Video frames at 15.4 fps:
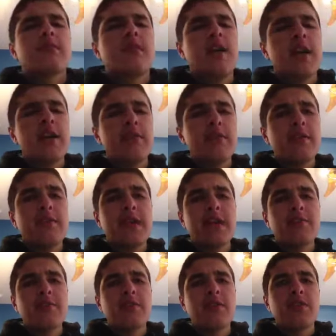Ocarina of
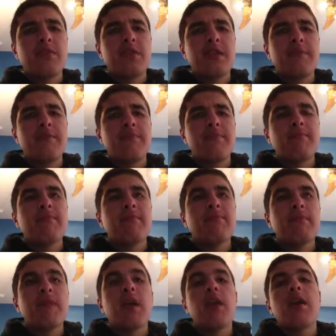Time is the only one
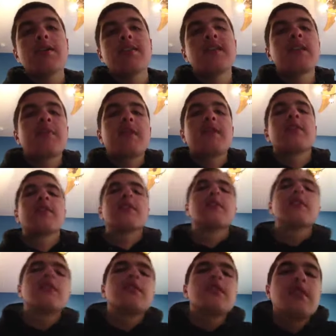no, I take that back.
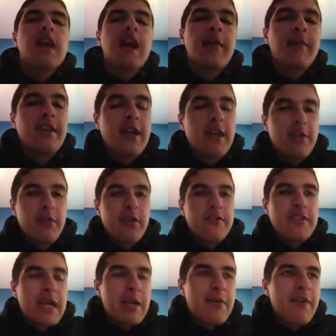I beat Ocarina
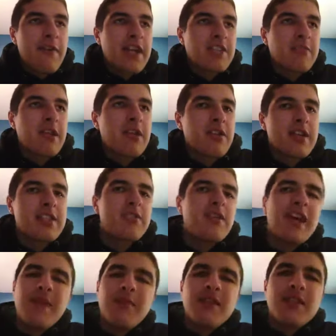of Time and Phantom Hourglass, so I
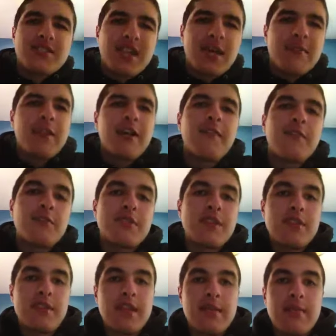have played a top-down view
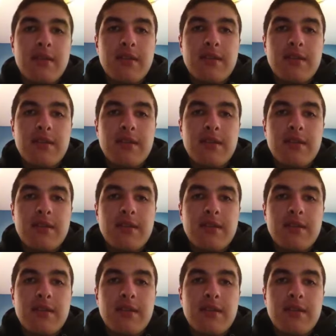Zelda game.